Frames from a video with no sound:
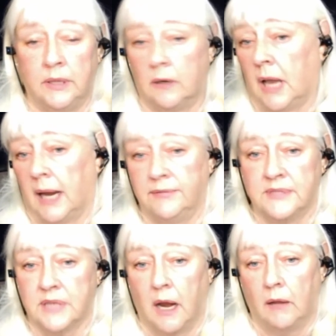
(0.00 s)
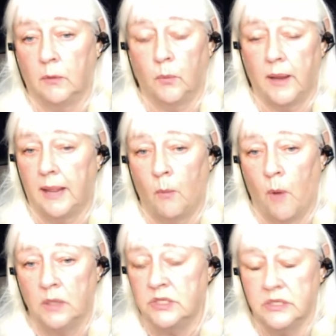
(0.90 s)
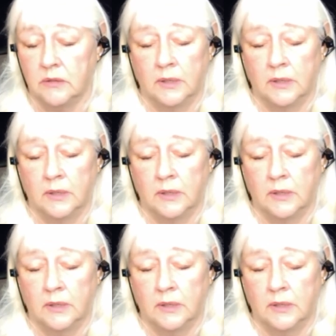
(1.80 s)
their lifestyle the way they want to.